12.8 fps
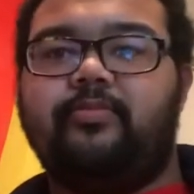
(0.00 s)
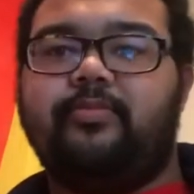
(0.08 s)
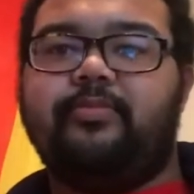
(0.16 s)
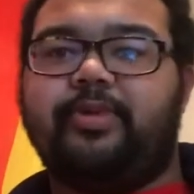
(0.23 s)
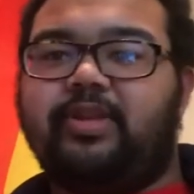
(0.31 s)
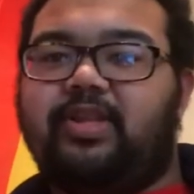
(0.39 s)

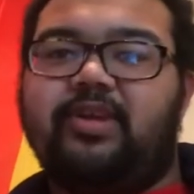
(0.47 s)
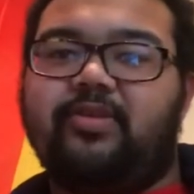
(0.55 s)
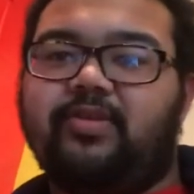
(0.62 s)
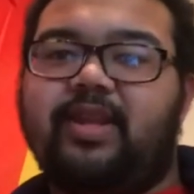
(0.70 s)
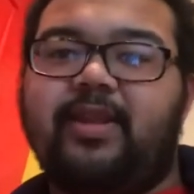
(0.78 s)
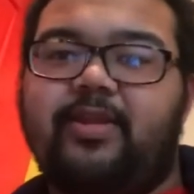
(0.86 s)
But, you know,
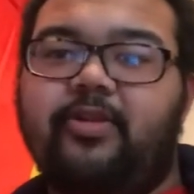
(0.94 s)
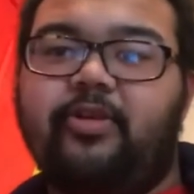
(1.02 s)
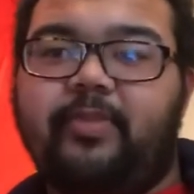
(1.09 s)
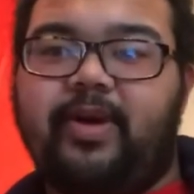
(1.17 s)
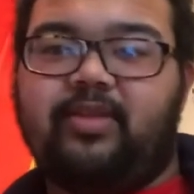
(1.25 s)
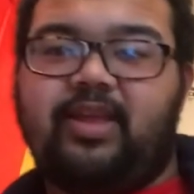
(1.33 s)
they didn't know
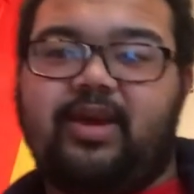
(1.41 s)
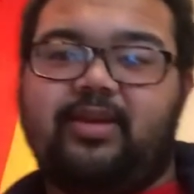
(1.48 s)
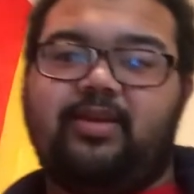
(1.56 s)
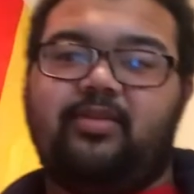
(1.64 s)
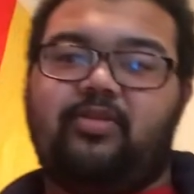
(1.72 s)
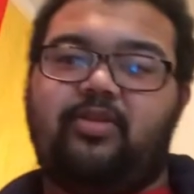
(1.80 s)
about
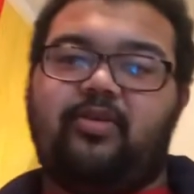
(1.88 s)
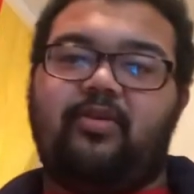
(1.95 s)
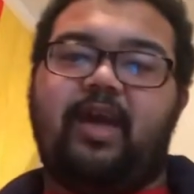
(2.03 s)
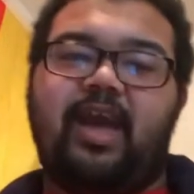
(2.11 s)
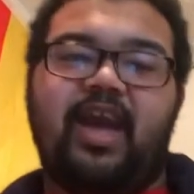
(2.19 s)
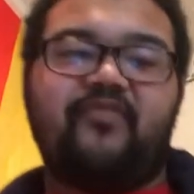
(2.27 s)
that
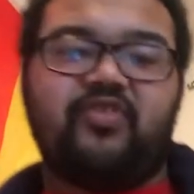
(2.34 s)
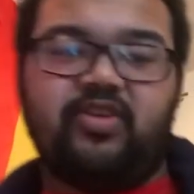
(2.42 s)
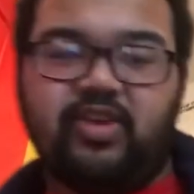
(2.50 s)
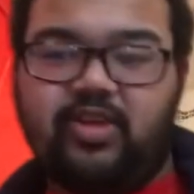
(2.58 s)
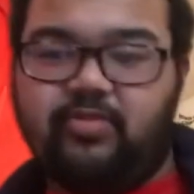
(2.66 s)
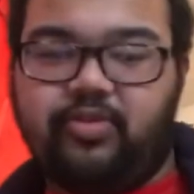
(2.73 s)
until after
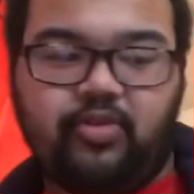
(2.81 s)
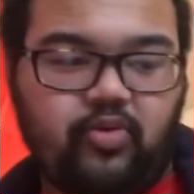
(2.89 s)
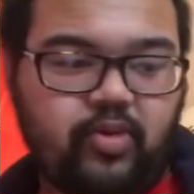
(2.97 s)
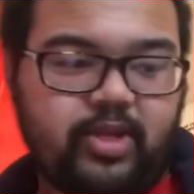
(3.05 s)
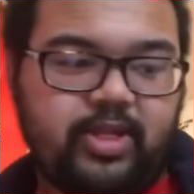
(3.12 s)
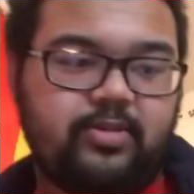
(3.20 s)
he was
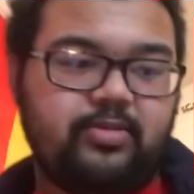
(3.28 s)
acquitted.